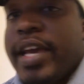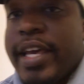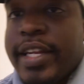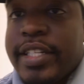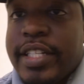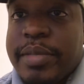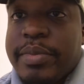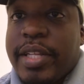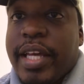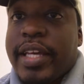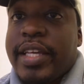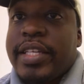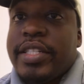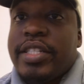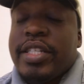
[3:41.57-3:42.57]
And it seems
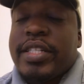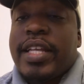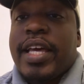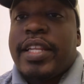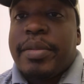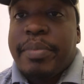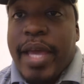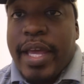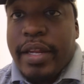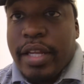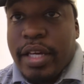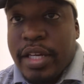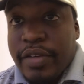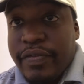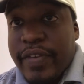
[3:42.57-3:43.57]
like he's just had the bad
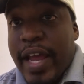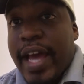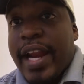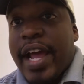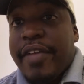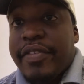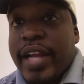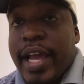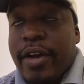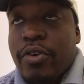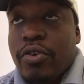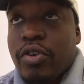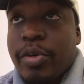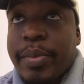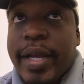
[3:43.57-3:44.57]
luck of not having that
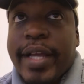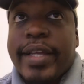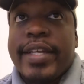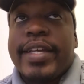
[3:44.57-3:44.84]
quarterback.